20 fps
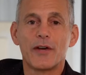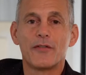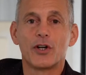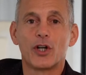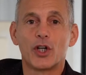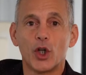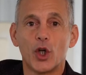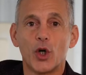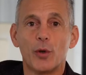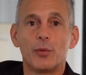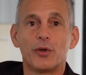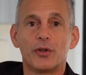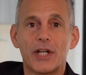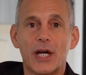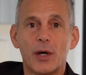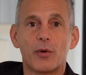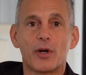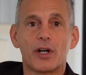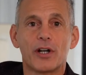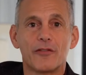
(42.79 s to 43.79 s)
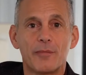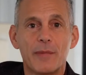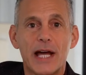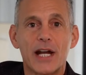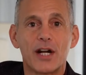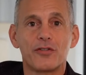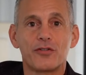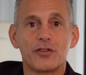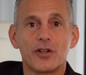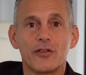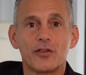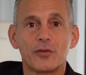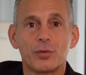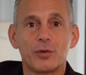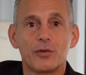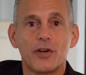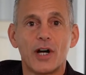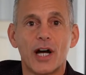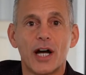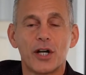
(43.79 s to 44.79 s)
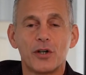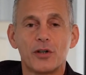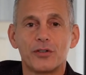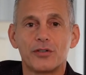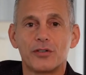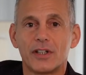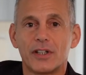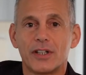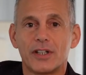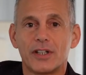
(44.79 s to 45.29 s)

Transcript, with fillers: have a global network of managed service providers